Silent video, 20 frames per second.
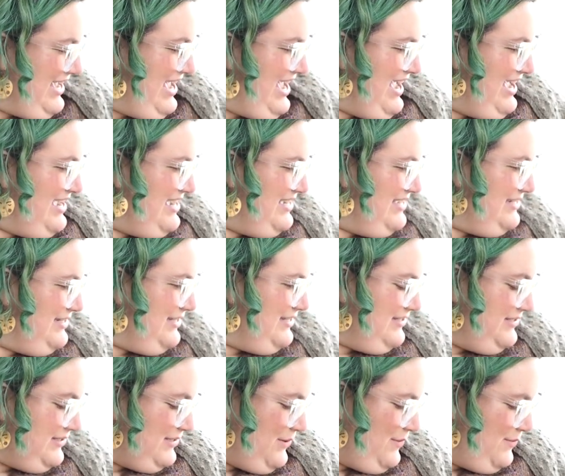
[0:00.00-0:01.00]
And
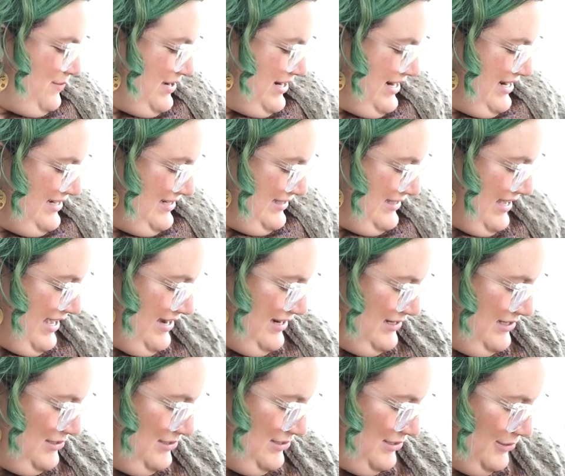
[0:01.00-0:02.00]
so what I
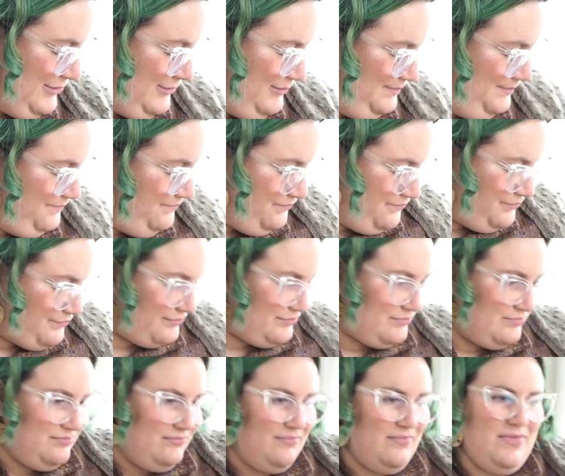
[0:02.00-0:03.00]
decided to do
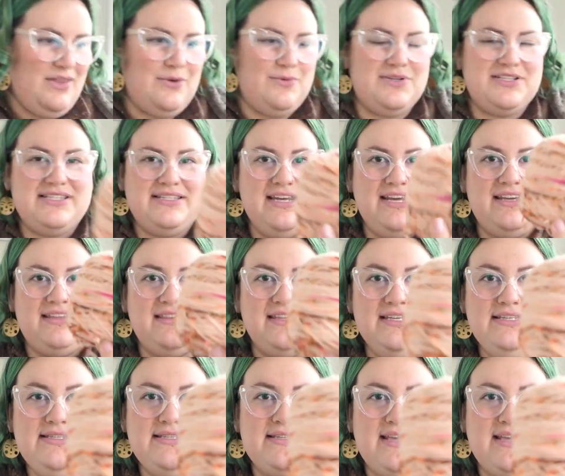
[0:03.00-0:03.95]
was take this